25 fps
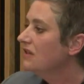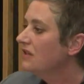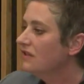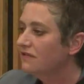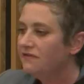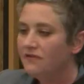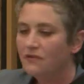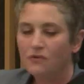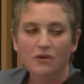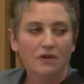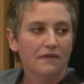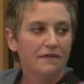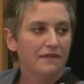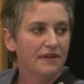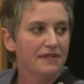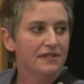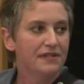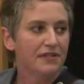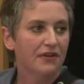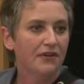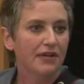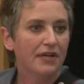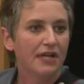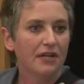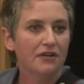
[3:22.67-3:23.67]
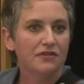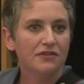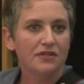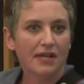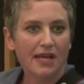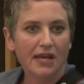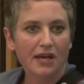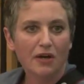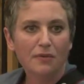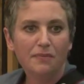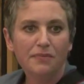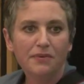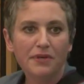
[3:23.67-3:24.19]
The four of us are here to
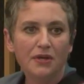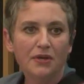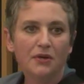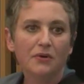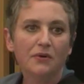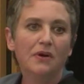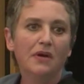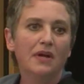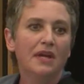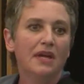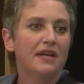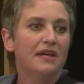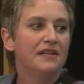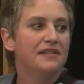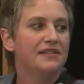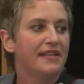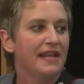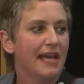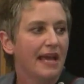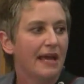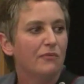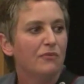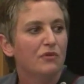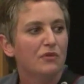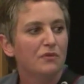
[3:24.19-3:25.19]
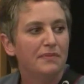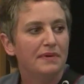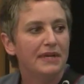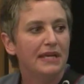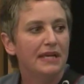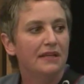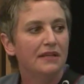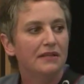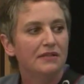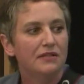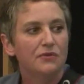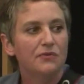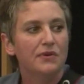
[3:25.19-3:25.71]
help you. Sam will
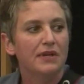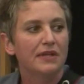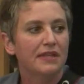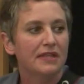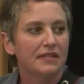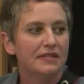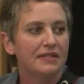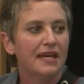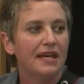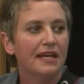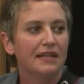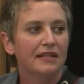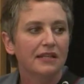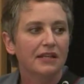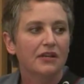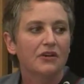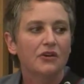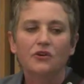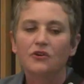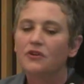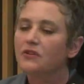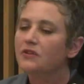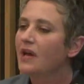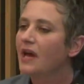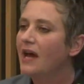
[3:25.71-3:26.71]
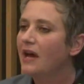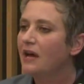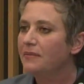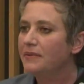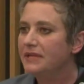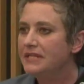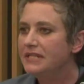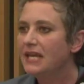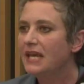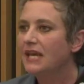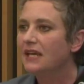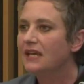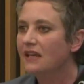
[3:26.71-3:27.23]
be doing the technical. I'll
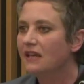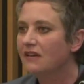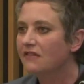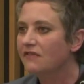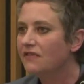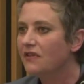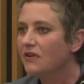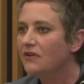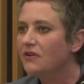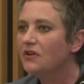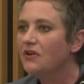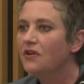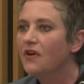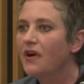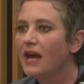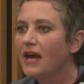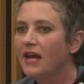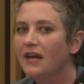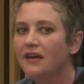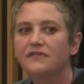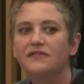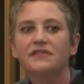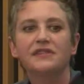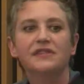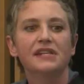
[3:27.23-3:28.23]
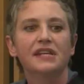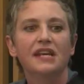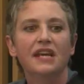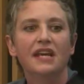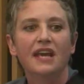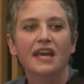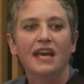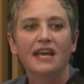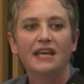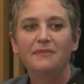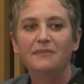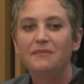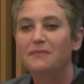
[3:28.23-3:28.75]
be taking photographs
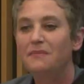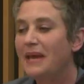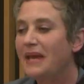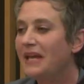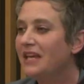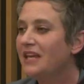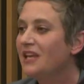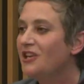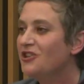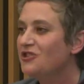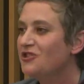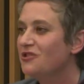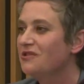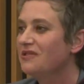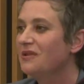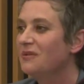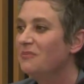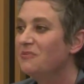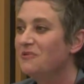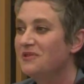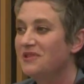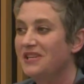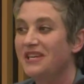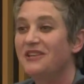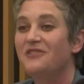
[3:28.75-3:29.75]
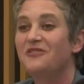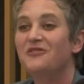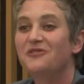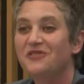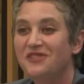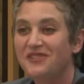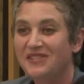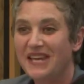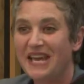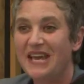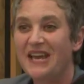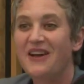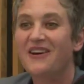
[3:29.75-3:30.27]
and making sure the presenters
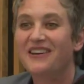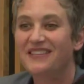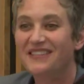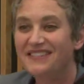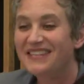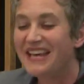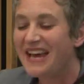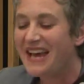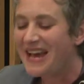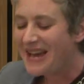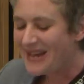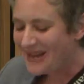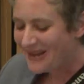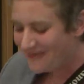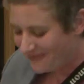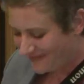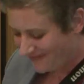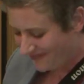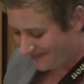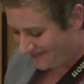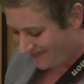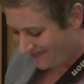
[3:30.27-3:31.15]
stay on time.